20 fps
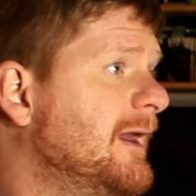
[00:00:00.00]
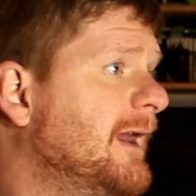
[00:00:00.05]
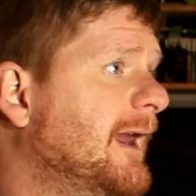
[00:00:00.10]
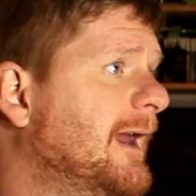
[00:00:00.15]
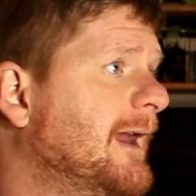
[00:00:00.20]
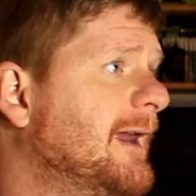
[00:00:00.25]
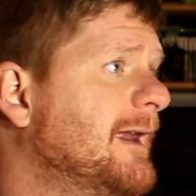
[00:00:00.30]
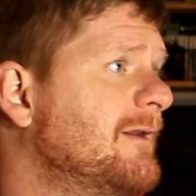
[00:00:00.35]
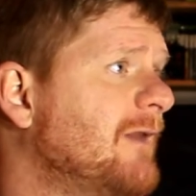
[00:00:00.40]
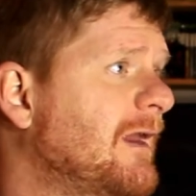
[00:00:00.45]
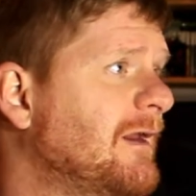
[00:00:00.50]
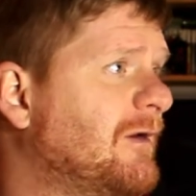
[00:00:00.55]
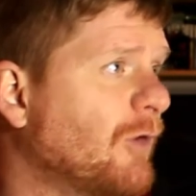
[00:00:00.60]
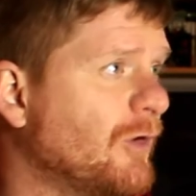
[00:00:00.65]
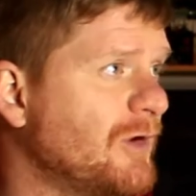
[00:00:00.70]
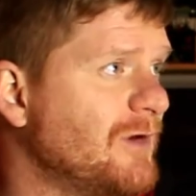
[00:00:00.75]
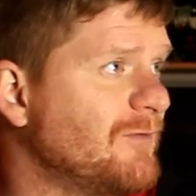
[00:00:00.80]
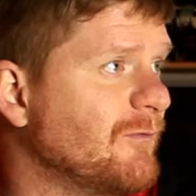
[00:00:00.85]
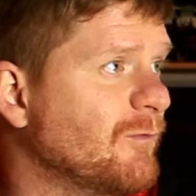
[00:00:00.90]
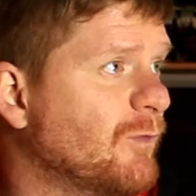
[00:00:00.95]
And it
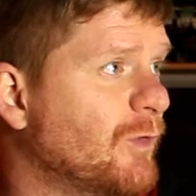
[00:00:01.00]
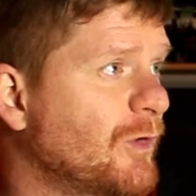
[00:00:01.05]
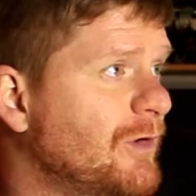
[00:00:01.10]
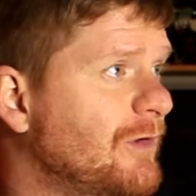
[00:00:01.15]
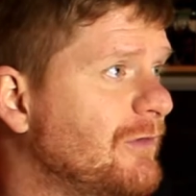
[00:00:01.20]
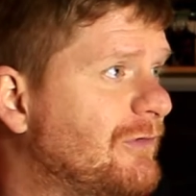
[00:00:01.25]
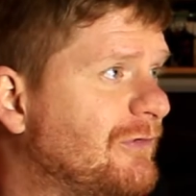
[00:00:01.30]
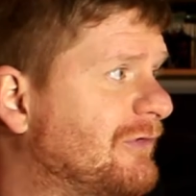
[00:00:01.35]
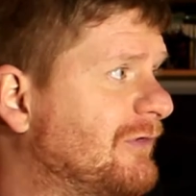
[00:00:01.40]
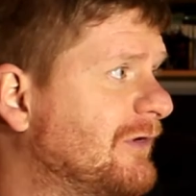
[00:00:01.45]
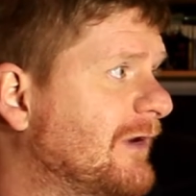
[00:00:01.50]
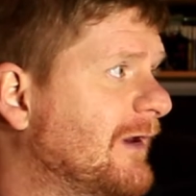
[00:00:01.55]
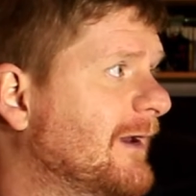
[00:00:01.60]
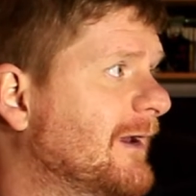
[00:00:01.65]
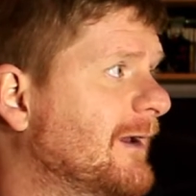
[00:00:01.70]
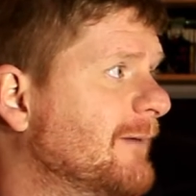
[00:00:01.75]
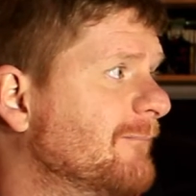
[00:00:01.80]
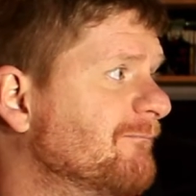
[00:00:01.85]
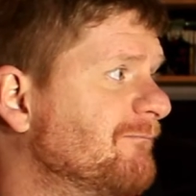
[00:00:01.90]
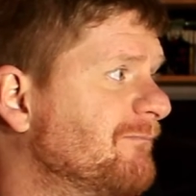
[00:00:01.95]
got even worse,
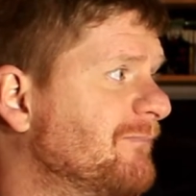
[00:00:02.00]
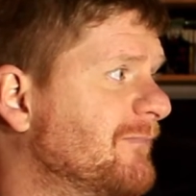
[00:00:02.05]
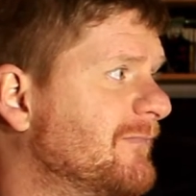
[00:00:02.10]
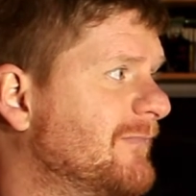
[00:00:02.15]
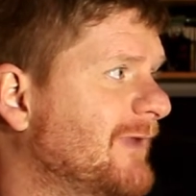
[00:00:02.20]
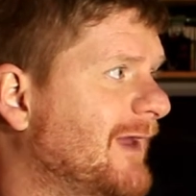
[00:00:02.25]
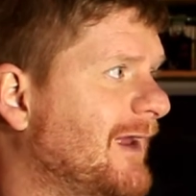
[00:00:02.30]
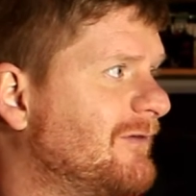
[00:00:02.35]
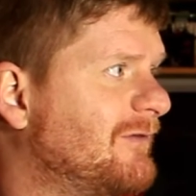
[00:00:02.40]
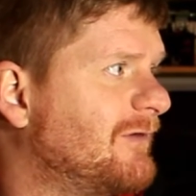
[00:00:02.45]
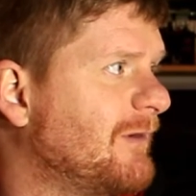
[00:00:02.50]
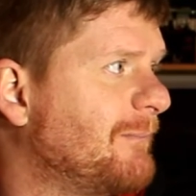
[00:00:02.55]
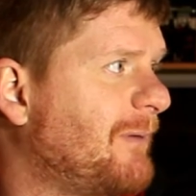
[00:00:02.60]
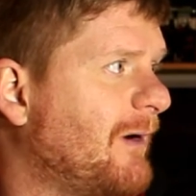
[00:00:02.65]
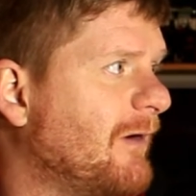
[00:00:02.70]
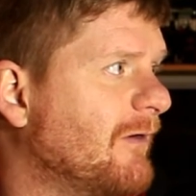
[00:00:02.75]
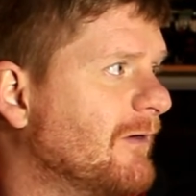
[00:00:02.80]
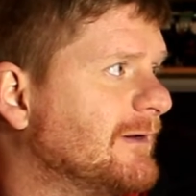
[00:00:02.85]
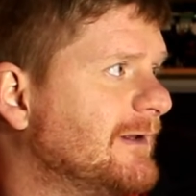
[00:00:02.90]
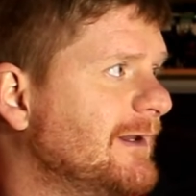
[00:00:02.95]
that
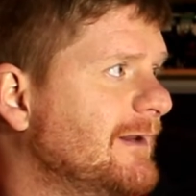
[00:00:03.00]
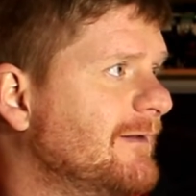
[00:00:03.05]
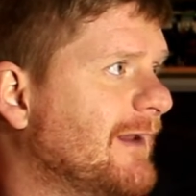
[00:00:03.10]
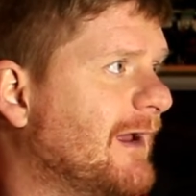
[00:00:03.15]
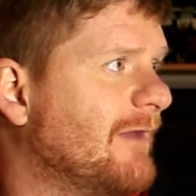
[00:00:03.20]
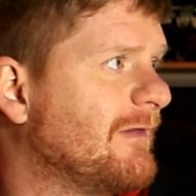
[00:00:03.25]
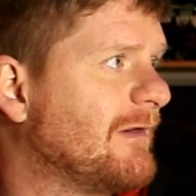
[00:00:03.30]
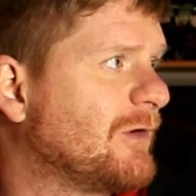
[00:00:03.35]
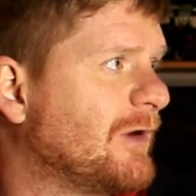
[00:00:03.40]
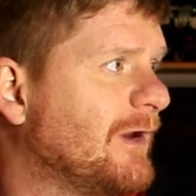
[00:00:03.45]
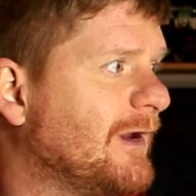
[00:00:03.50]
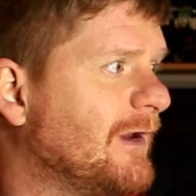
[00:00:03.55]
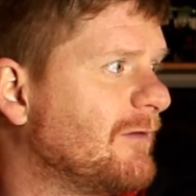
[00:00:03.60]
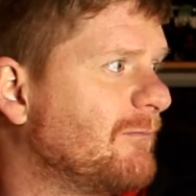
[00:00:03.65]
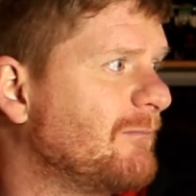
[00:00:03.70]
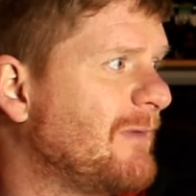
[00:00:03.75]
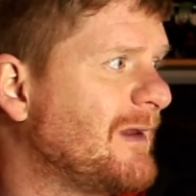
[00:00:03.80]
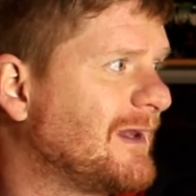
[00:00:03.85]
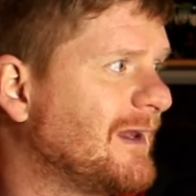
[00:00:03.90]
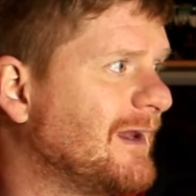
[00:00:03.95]
apparently now they're looking
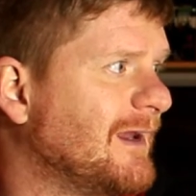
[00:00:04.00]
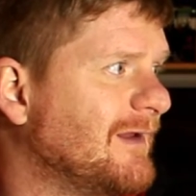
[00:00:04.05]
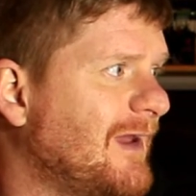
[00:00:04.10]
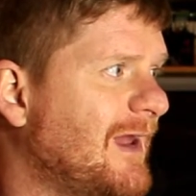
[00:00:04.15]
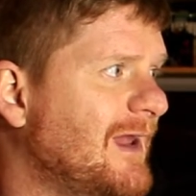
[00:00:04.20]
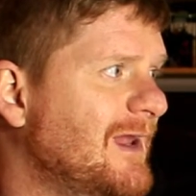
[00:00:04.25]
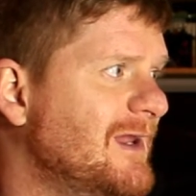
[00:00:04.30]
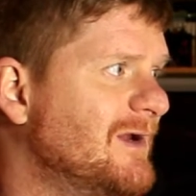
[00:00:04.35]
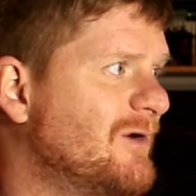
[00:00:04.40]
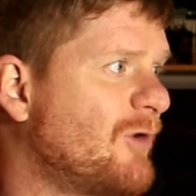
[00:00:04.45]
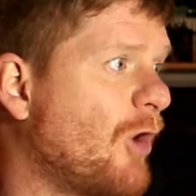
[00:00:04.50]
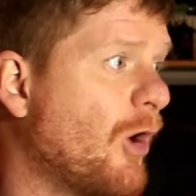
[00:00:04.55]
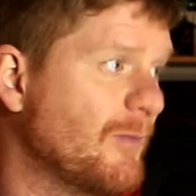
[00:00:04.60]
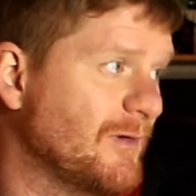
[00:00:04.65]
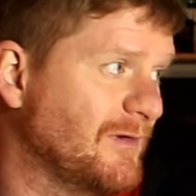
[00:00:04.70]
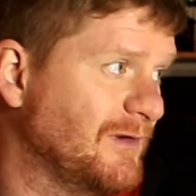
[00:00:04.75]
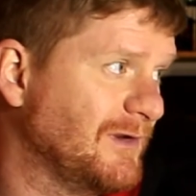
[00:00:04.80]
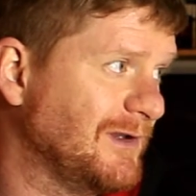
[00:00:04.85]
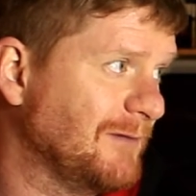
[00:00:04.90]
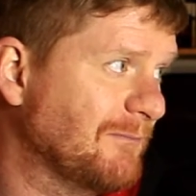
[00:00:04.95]
at making it a
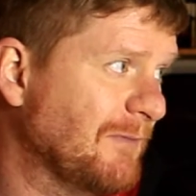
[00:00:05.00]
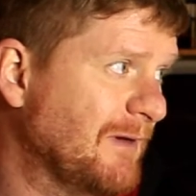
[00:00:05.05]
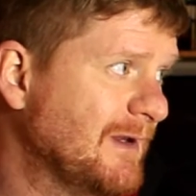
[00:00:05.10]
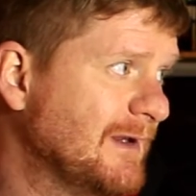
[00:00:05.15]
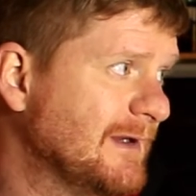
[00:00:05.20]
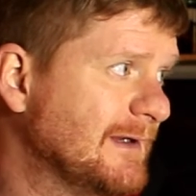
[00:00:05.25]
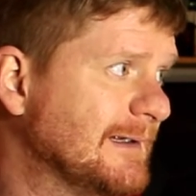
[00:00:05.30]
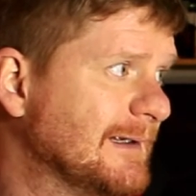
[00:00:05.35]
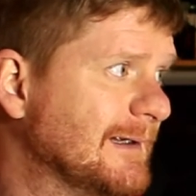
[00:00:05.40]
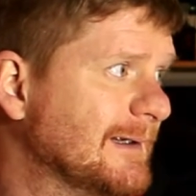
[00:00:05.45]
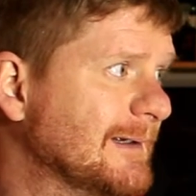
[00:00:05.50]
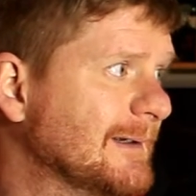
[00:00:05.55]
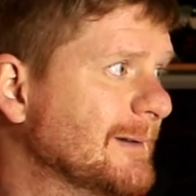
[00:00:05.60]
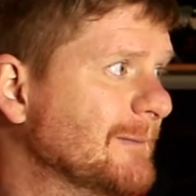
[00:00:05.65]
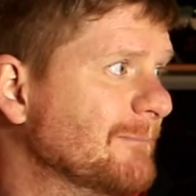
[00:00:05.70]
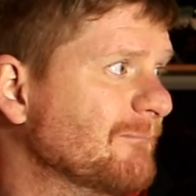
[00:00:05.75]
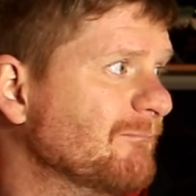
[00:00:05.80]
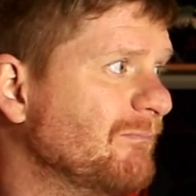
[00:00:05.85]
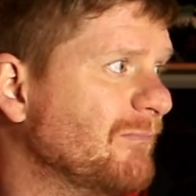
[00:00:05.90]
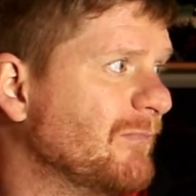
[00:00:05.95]
comedy
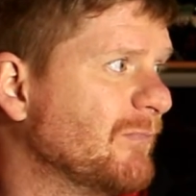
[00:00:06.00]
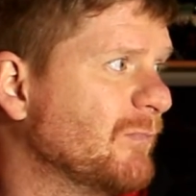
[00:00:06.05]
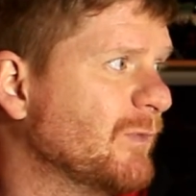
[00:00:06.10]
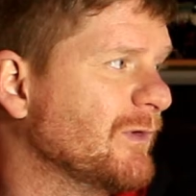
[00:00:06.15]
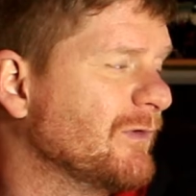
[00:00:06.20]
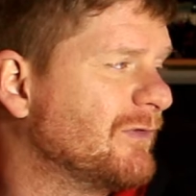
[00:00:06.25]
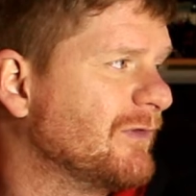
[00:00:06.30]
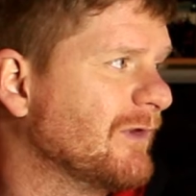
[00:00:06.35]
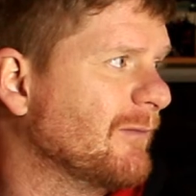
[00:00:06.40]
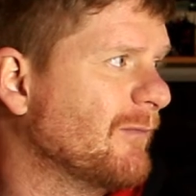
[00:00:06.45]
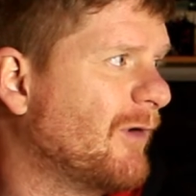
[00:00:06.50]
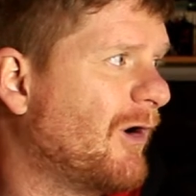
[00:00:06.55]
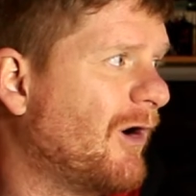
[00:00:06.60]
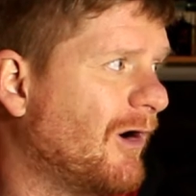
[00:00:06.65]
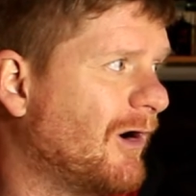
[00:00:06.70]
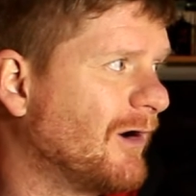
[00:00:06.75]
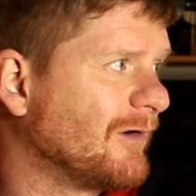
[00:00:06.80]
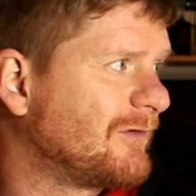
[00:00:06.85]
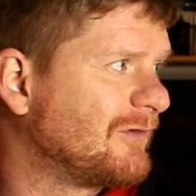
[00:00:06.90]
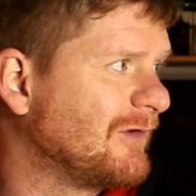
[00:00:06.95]
with
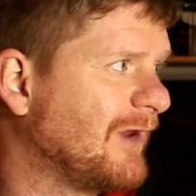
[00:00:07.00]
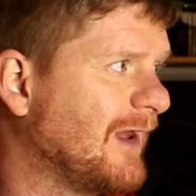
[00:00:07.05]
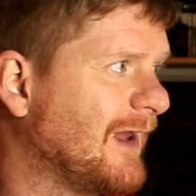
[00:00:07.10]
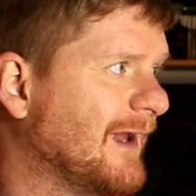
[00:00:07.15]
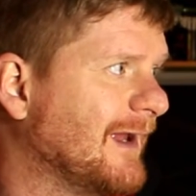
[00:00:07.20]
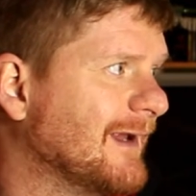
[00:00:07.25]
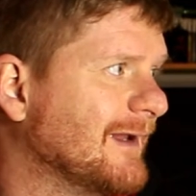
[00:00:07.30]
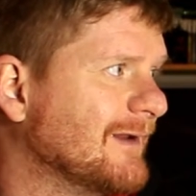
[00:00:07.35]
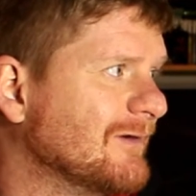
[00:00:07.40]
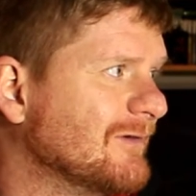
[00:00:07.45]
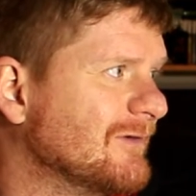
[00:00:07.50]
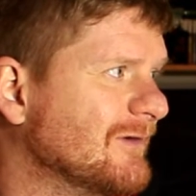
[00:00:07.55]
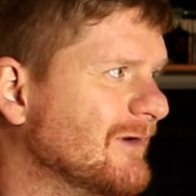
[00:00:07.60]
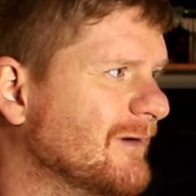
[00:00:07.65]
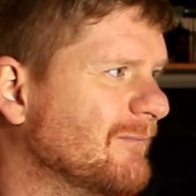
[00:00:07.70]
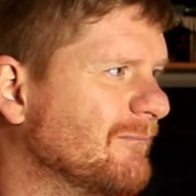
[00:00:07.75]
Hart and,